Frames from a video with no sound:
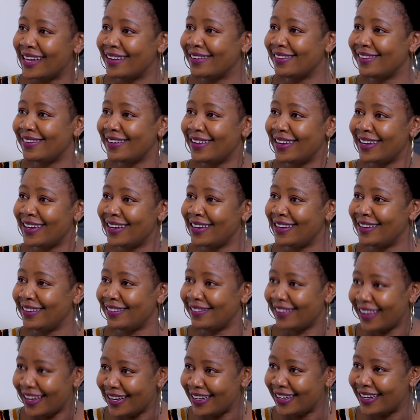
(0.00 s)
and she had
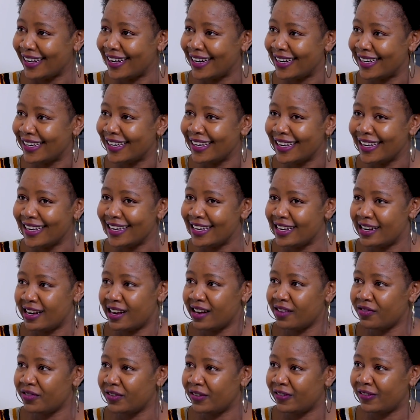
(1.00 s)
decided
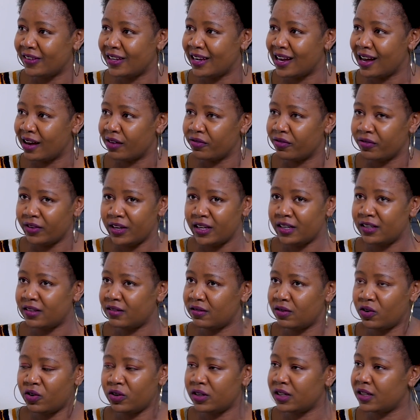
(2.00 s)
enough is enough.
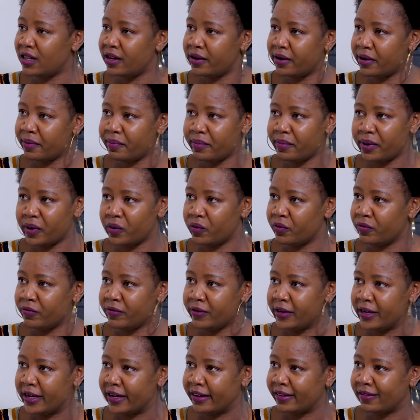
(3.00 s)
It's not the number of
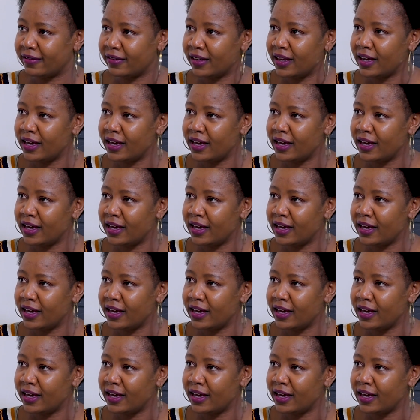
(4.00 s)
years.